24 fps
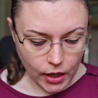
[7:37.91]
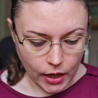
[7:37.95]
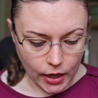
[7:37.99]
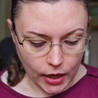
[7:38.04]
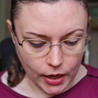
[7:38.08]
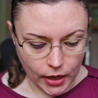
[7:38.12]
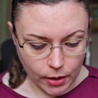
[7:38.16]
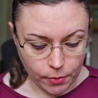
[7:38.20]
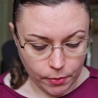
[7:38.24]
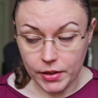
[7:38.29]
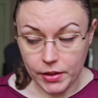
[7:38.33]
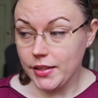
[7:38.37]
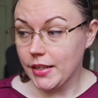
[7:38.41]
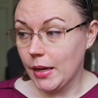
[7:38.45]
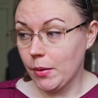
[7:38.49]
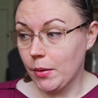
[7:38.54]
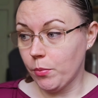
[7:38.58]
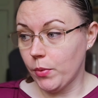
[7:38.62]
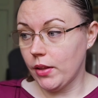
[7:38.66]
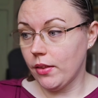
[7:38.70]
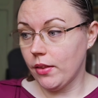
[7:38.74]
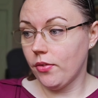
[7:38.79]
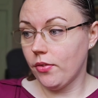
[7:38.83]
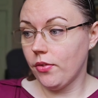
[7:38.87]
The same
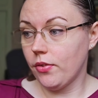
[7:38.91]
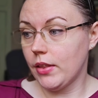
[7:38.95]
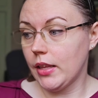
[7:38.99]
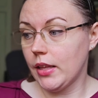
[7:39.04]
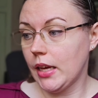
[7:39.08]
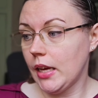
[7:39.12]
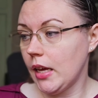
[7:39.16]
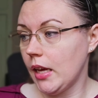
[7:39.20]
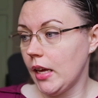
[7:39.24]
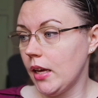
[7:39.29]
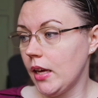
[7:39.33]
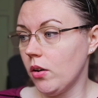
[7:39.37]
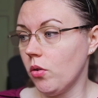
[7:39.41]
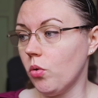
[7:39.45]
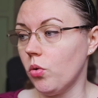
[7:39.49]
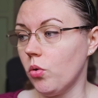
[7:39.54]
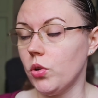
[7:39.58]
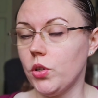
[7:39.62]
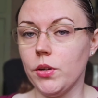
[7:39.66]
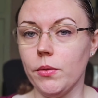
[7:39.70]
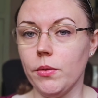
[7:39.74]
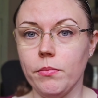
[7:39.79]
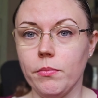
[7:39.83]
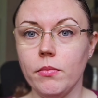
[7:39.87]
with the
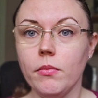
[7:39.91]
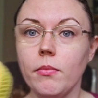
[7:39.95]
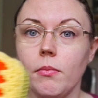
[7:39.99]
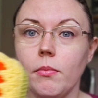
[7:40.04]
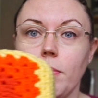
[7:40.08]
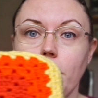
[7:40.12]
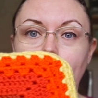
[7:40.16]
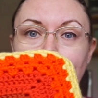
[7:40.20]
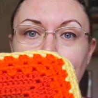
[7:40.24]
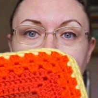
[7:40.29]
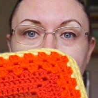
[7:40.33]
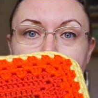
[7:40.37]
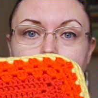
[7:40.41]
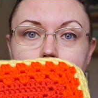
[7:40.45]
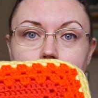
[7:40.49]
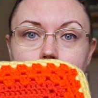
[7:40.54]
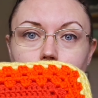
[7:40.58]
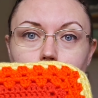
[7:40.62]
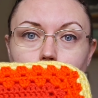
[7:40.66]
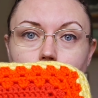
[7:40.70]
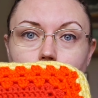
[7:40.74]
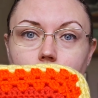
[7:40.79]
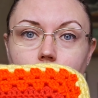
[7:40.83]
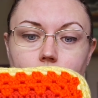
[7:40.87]
autumn blanket
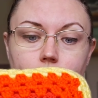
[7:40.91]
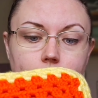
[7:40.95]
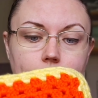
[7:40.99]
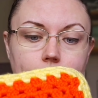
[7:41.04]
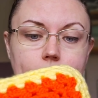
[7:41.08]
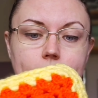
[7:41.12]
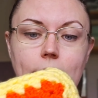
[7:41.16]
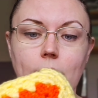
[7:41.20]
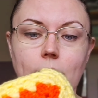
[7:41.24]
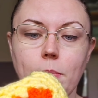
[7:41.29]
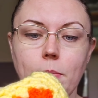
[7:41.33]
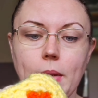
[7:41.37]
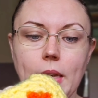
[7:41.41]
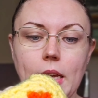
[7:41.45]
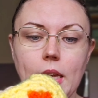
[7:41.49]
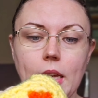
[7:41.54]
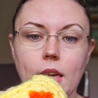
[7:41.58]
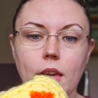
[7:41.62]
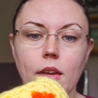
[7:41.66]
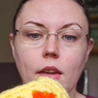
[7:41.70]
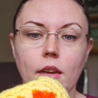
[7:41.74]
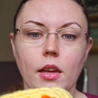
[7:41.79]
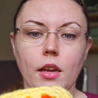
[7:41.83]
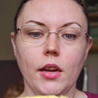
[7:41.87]
as well, that they sent me
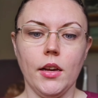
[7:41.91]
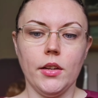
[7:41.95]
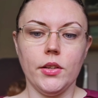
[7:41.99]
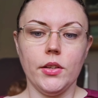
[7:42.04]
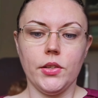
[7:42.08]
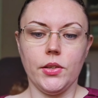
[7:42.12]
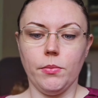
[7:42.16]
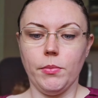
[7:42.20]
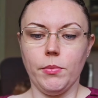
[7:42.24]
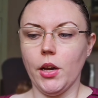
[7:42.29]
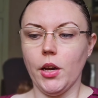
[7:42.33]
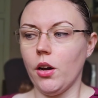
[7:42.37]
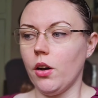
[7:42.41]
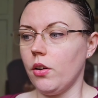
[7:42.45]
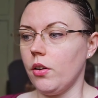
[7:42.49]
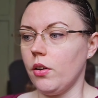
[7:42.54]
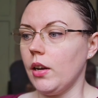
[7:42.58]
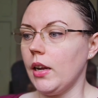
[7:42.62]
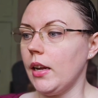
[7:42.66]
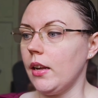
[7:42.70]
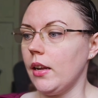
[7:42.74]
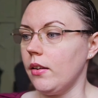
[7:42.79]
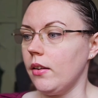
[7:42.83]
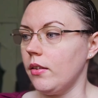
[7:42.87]
some
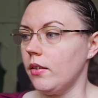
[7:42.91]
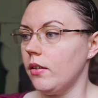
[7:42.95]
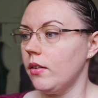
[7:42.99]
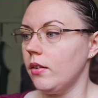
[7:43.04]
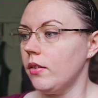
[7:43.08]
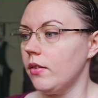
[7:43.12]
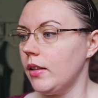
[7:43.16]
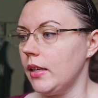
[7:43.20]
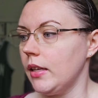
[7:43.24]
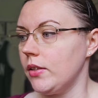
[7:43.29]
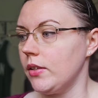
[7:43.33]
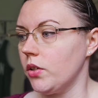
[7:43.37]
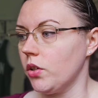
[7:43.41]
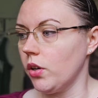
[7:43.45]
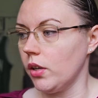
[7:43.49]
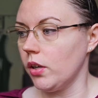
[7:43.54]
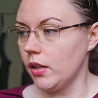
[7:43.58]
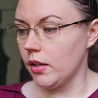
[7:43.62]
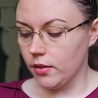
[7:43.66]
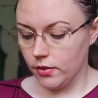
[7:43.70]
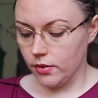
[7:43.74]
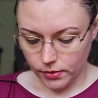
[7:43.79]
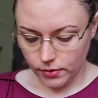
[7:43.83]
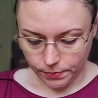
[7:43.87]
yarn in these
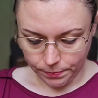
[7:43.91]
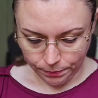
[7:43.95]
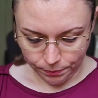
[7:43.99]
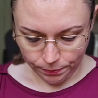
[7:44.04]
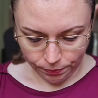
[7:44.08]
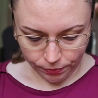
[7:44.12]
colours.